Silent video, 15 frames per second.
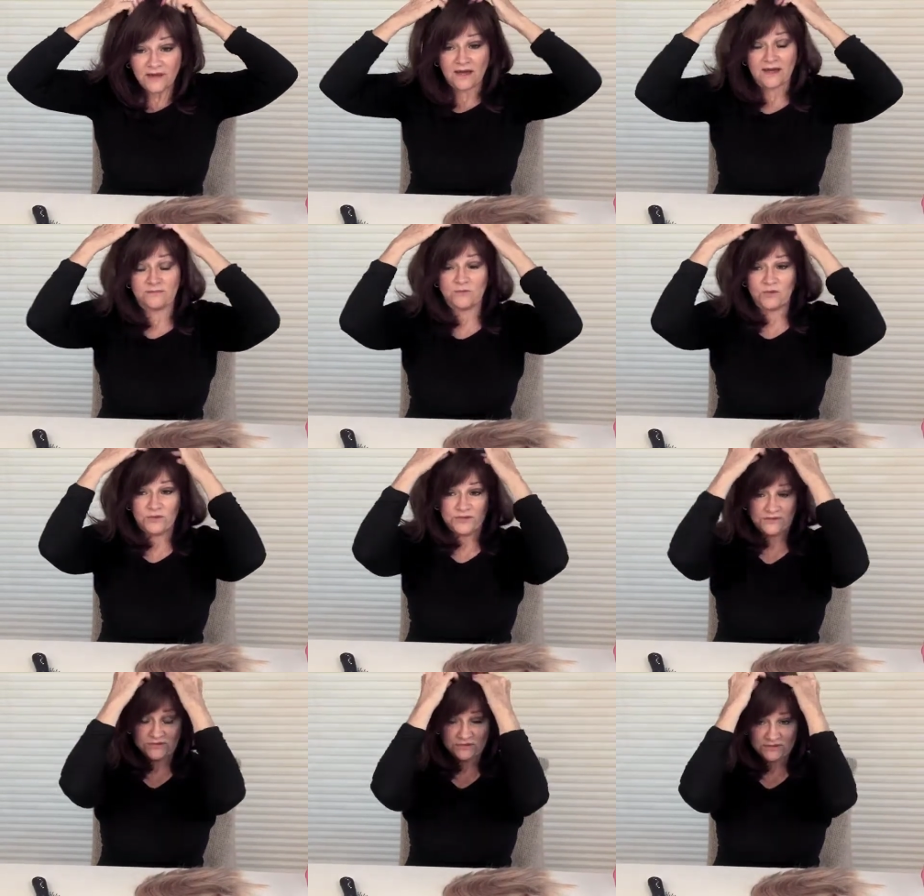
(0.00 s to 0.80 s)
I'm
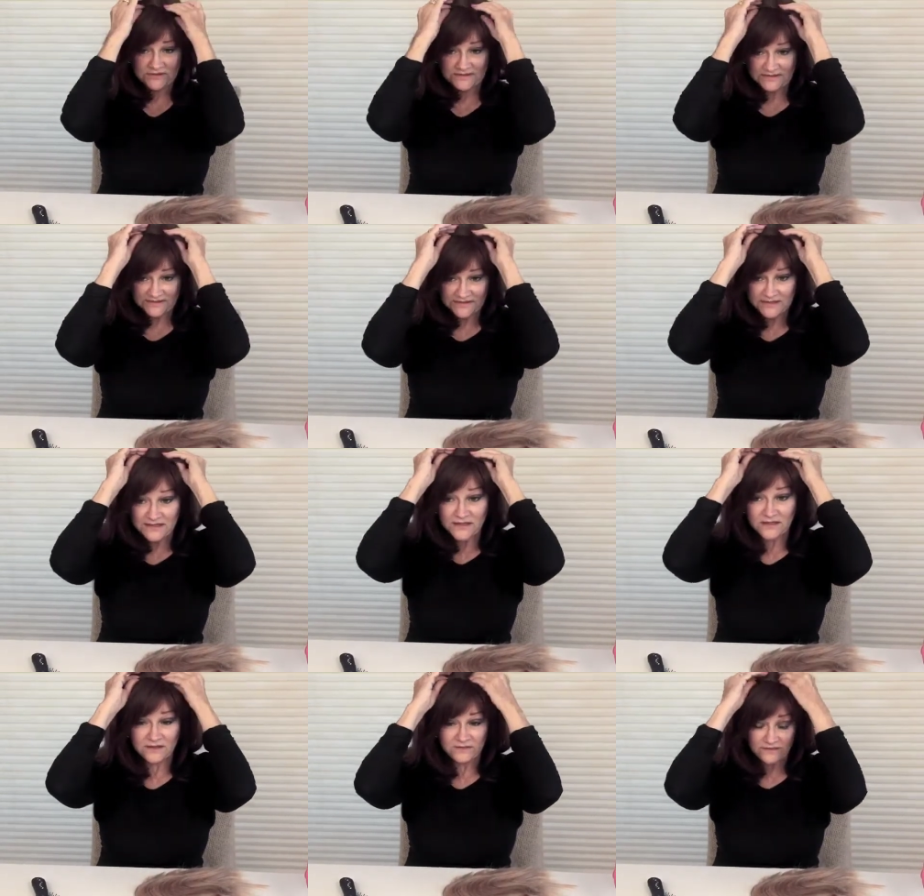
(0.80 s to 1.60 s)
going to
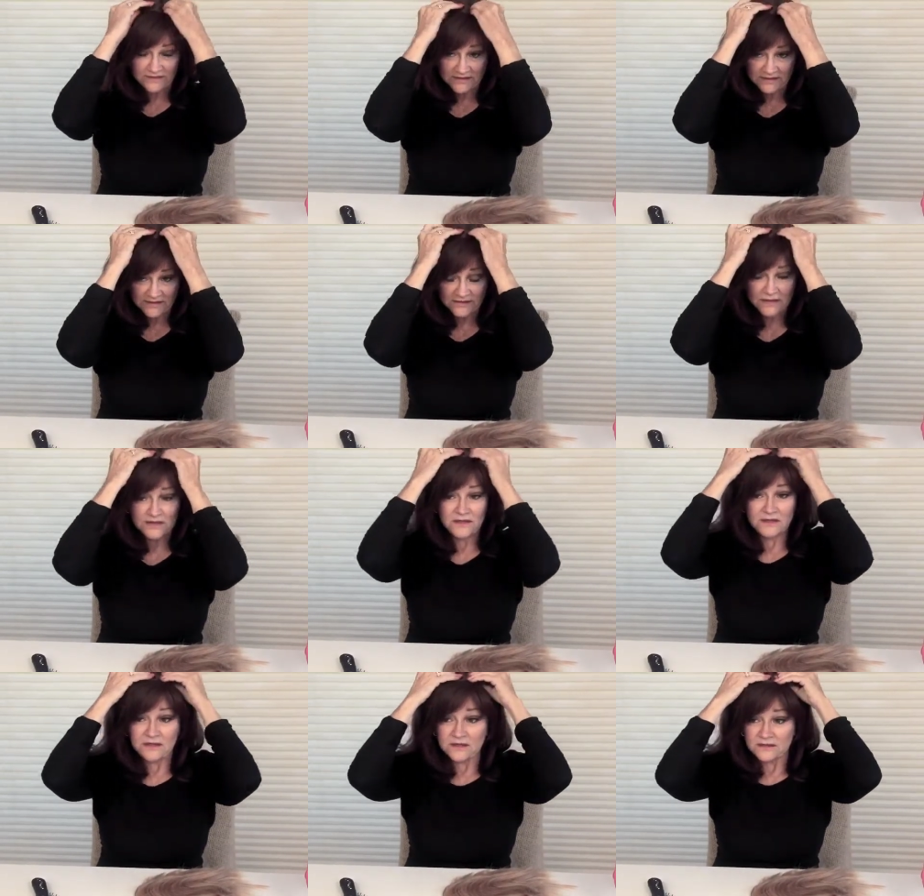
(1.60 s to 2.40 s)
dig the
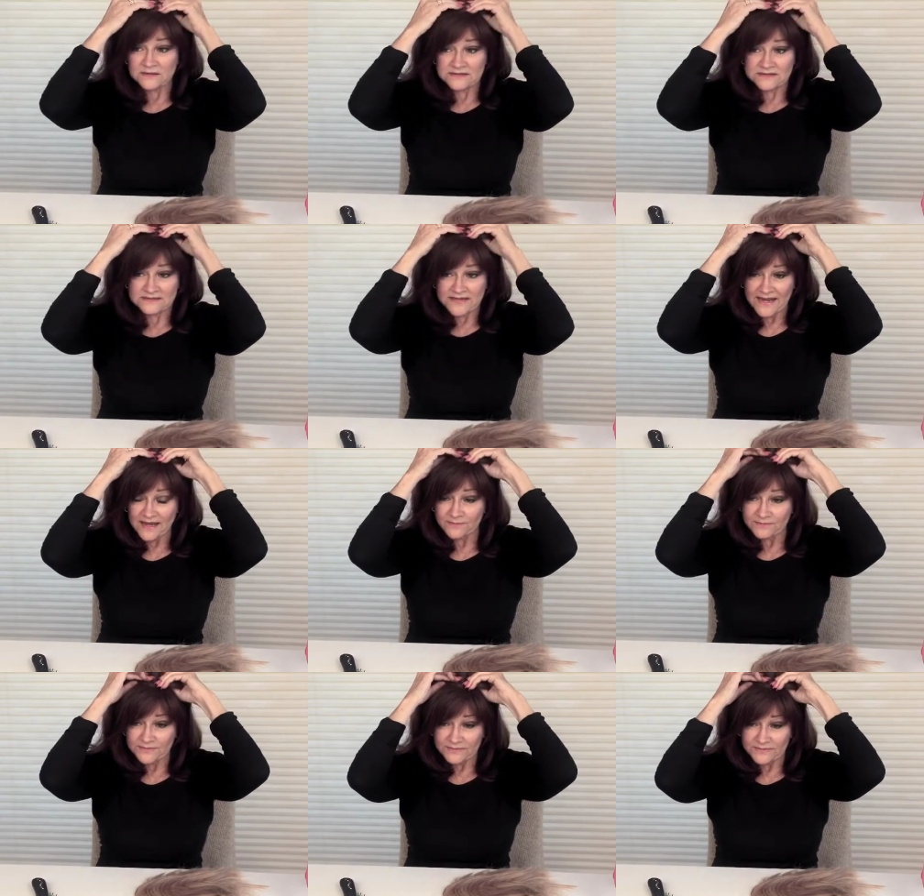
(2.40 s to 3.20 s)

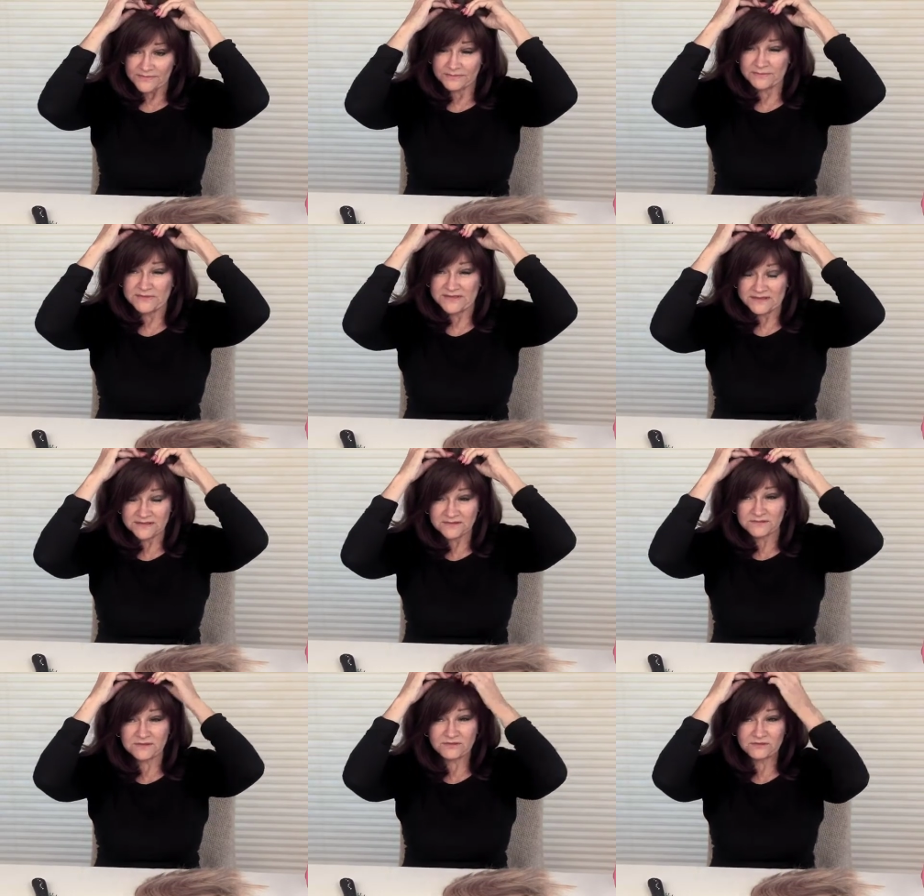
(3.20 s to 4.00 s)
snap, dig
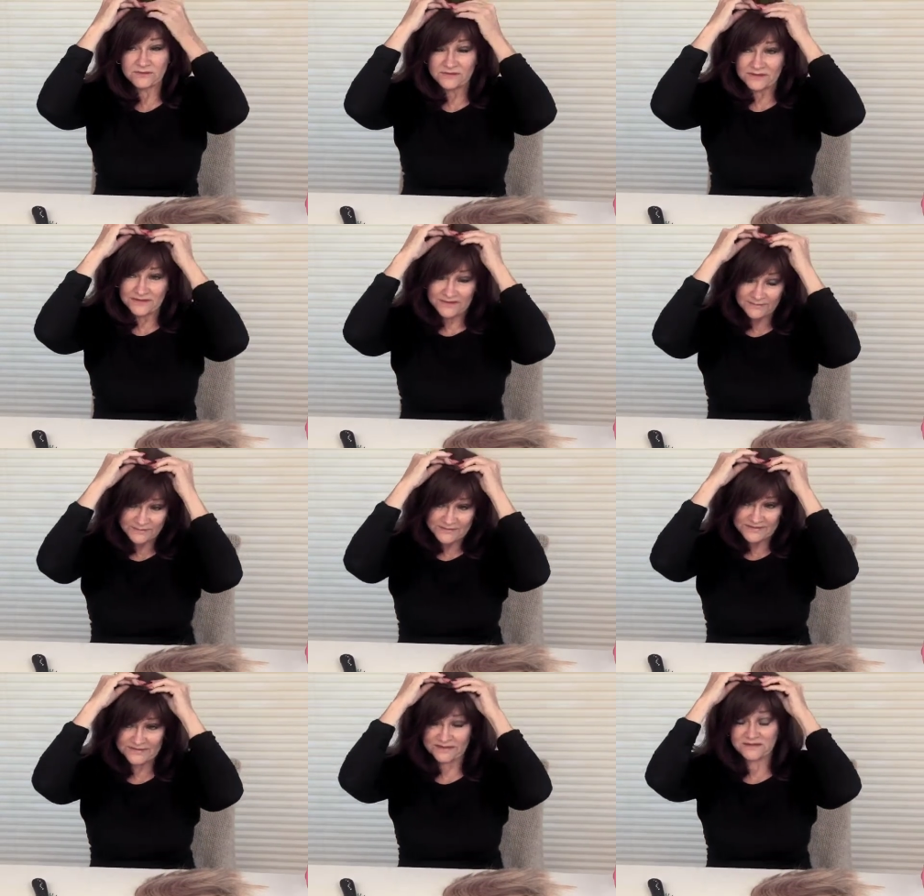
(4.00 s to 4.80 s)
the
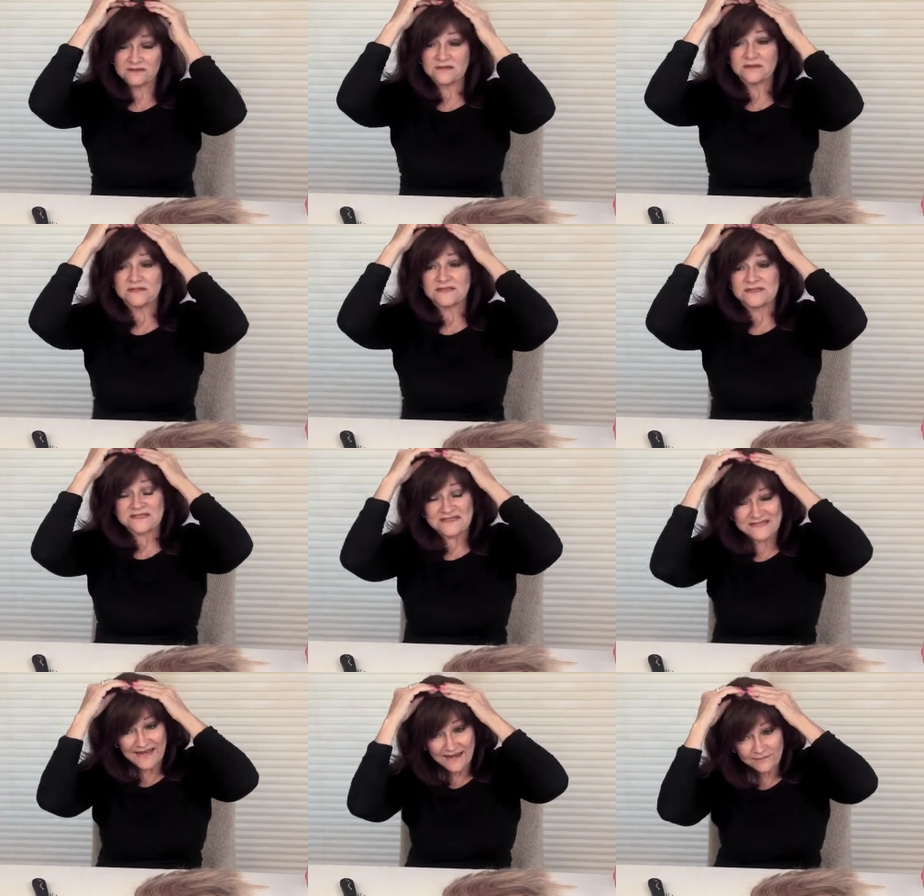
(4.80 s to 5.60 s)
clips in,
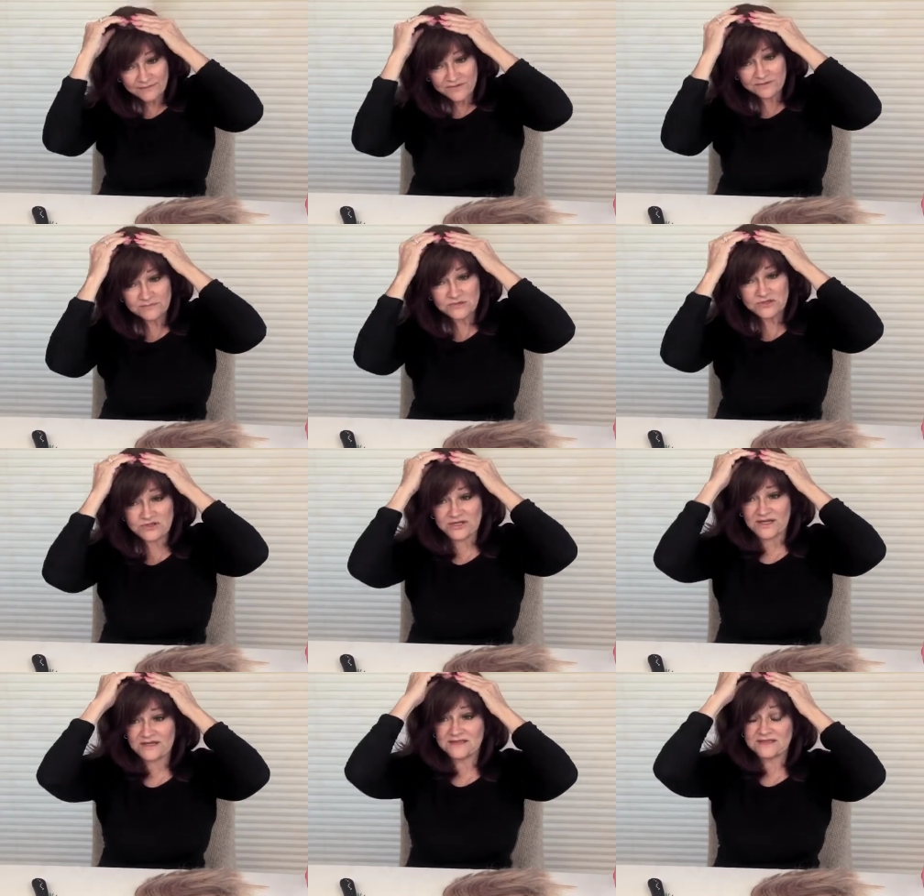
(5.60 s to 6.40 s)
snap them
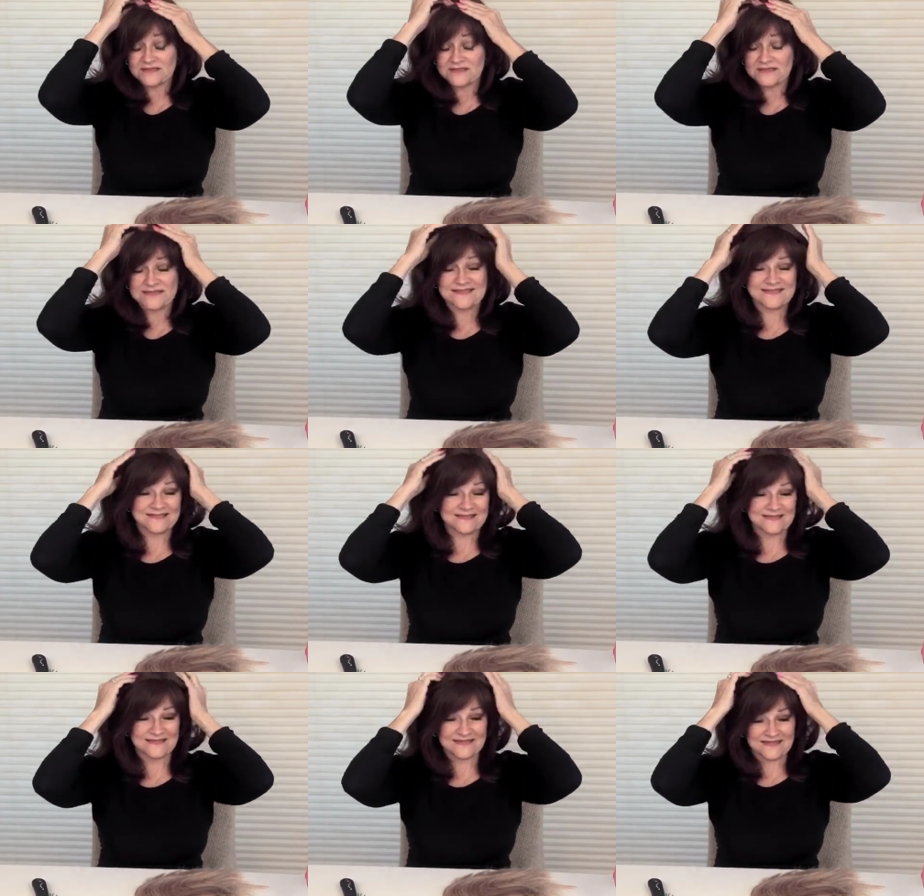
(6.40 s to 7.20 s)
shut.
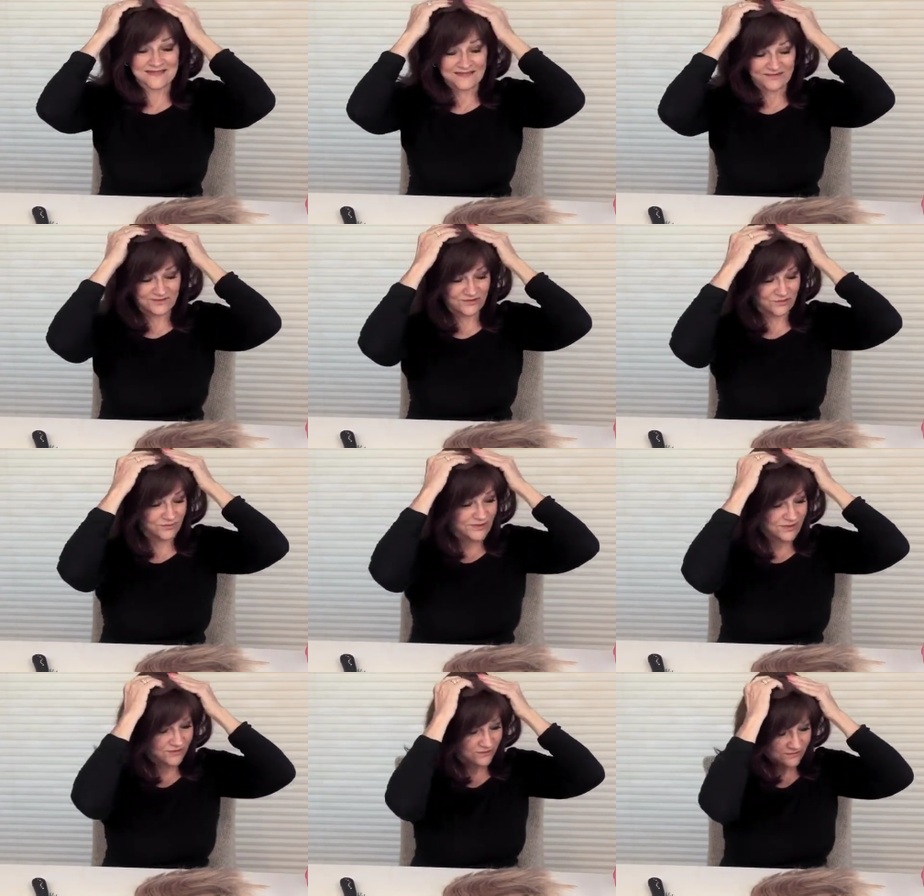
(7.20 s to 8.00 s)
There
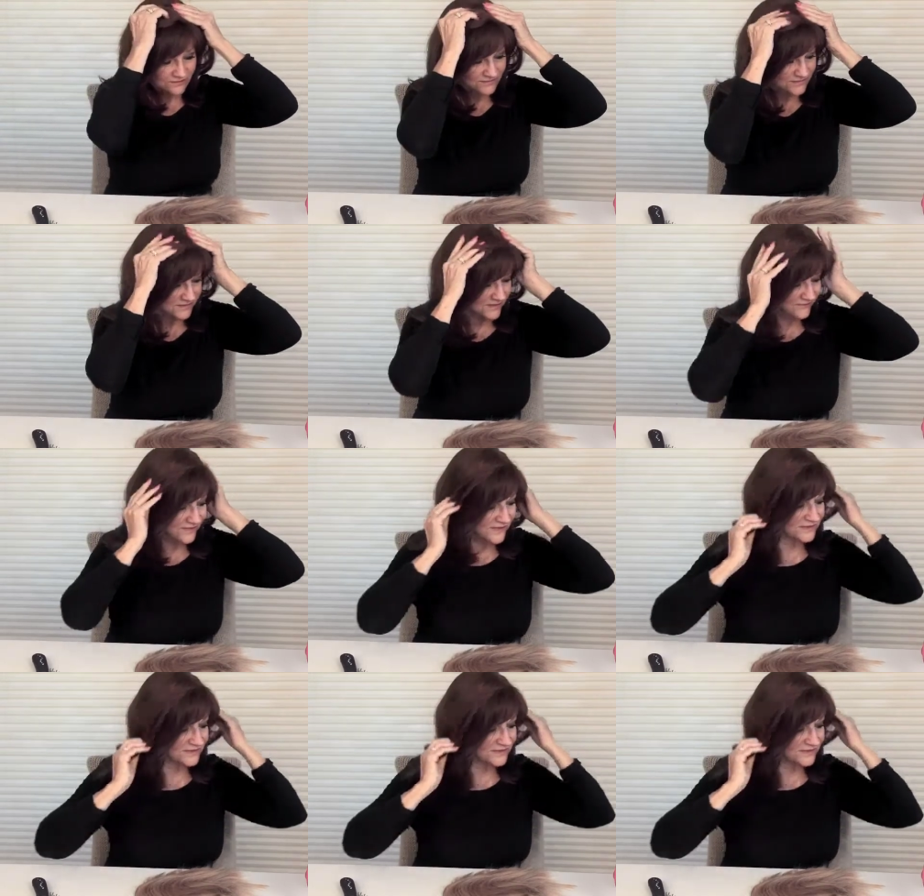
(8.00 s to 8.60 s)
we go. I've